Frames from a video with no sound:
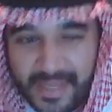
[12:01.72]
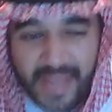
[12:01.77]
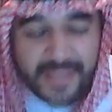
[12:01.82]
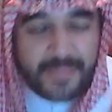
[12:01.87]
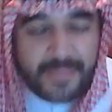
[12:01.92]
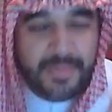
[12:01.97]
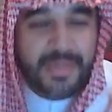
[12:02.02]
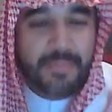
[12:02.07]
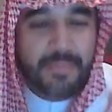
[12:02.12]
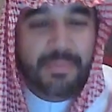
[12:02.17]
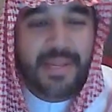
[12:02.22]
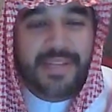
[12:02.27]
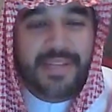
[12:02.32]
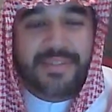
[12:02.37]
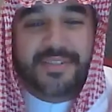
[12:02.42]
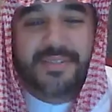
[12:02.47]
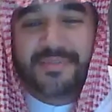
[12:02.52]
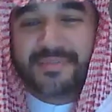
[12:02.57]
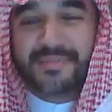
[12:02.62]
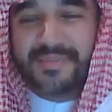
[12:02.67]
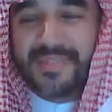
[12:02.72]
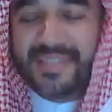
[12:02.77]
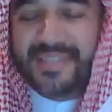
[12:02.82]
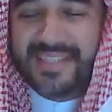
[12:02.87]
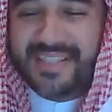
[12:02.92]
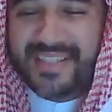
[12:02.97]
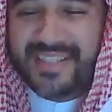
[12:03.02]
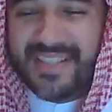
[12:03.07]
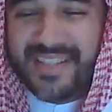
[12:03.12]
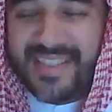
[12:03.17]
It's been a pleasure.
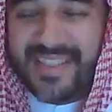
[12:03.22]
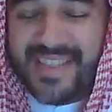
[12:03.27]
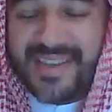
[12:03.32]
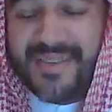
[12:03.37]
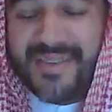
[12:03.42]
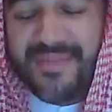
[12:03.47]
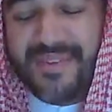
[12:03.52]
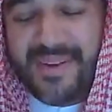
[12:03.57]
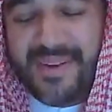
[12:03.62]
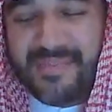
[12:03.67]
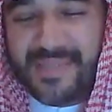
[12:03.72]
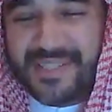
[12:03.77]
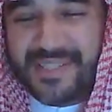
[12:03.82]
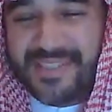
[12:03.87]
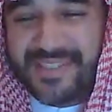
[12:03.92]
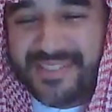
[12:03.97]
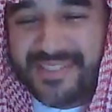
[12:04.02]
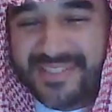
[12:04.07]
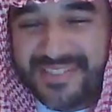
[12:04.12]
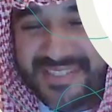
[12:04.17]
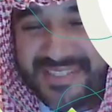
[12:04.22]
Thank you very much.